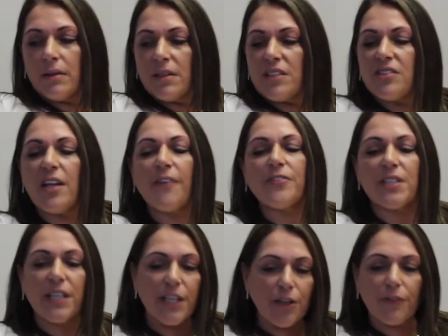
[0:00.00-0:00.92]
The
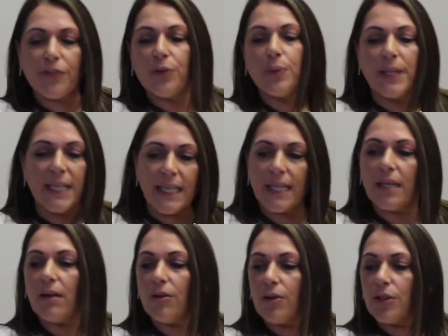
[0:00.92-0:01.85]
stuff's here if you need
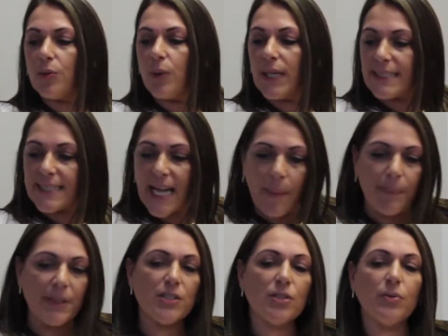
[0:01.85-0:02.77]
it or you want to
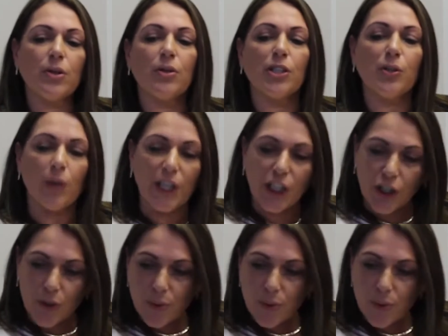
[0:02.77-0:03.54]
tap into it or you want